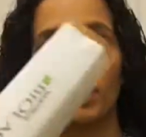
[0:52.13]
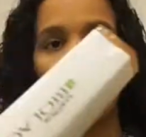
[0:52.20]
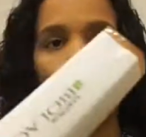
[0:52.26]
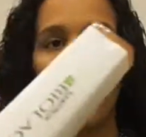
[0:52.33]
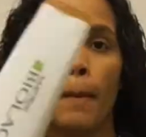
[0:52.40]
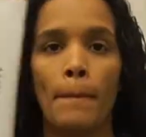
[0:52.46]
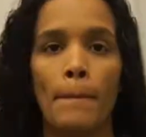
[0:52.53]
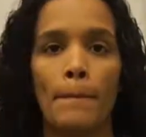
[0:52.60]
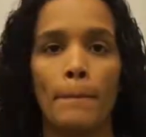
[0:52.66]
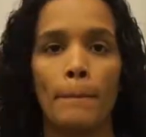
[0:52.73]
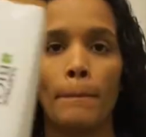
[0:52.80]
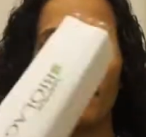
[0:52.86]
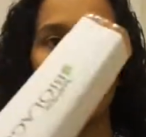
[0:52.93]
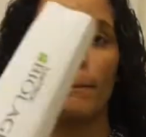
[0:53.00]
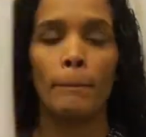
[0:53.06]
So I didn't get
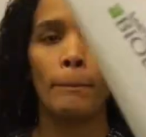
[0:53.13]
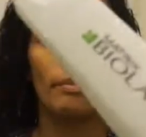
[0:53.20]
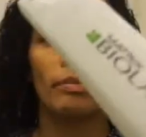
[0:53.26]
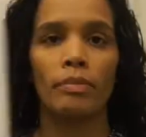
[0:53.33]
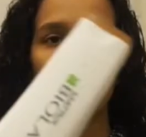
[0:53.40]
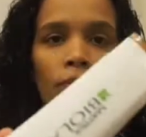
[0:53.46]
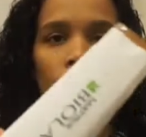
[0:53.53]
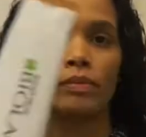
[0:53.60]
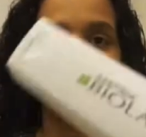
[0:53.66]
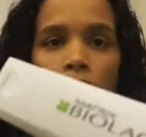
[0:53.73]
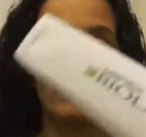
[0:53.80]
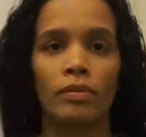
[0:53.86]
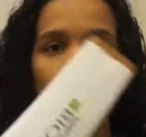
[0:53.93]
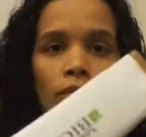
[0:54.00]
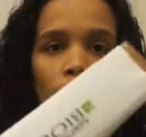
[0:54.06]
this part on camera,
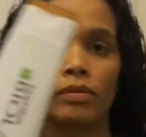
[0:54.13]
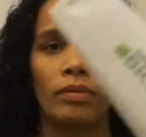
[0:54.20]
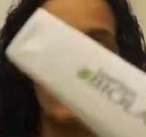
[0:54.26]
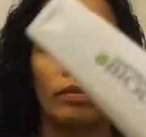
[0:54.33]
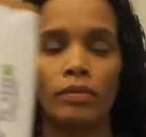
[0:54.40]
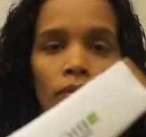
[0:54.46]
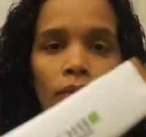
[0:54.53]
but I did